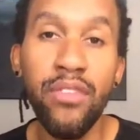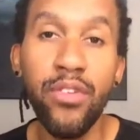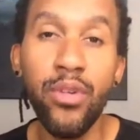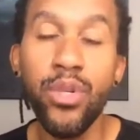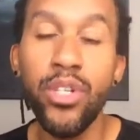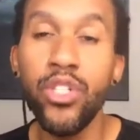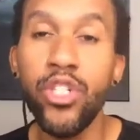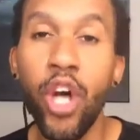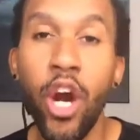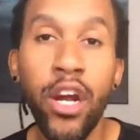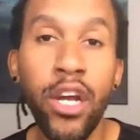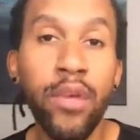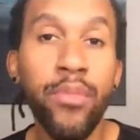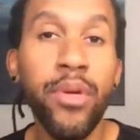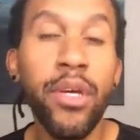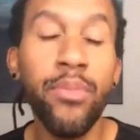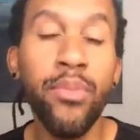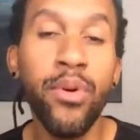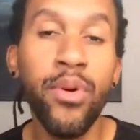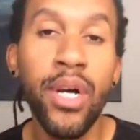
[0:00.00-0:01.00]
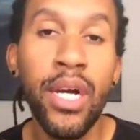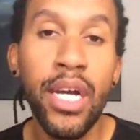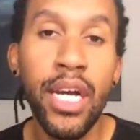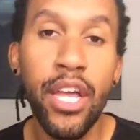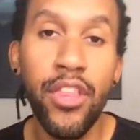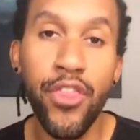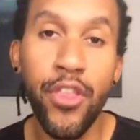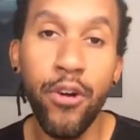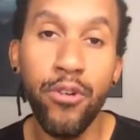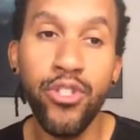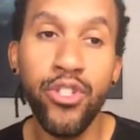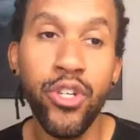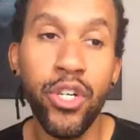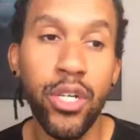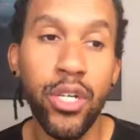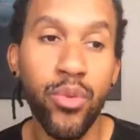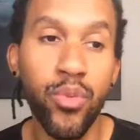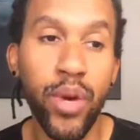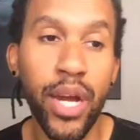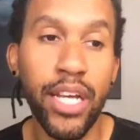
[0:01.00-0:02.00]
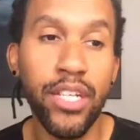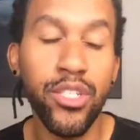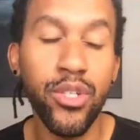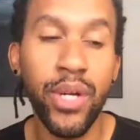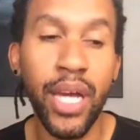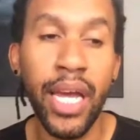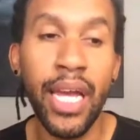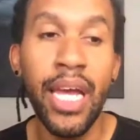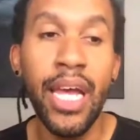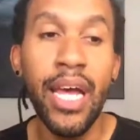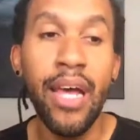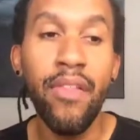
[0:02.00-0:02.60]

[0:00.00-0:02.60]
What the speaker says: you can target people in those certain ways, okay?